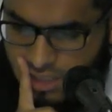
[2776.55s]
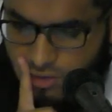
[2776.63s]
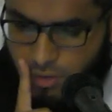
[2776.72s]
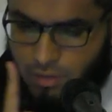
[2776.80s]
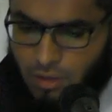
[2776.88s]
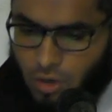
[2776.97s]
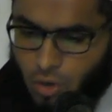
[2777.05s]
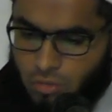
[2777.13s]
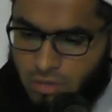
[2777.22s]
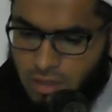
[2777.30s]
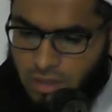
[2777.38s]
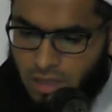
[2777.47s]
is not the
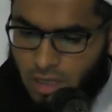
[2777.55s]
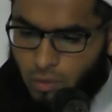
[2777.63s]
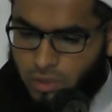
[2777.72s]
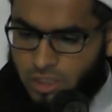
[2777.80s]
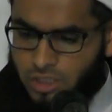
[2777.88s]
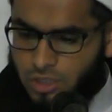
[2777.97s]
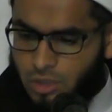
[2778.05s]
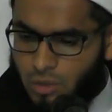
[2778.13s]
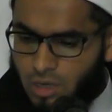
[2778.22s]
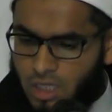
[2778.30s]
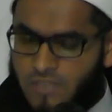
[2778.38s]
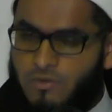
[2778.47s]
only thing which is
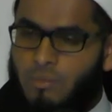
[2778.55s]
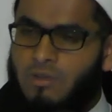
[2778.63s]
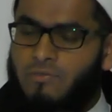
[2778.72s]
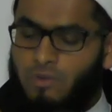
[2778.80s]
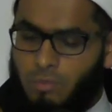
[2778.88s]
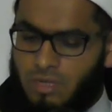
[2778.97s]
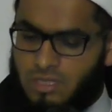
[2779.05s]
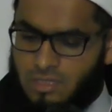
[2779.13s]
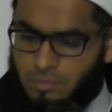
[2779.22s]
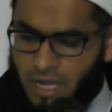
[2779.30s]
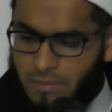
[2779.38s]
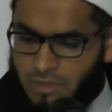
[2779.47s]
stolen us from
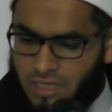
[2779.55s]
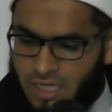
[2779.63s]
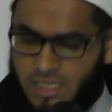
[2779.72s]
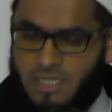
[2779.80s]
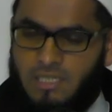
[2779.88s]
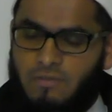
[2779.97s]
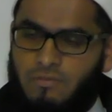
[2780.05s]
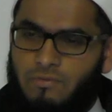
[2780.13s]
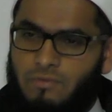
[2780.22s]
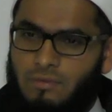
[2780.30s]
us by being addictive.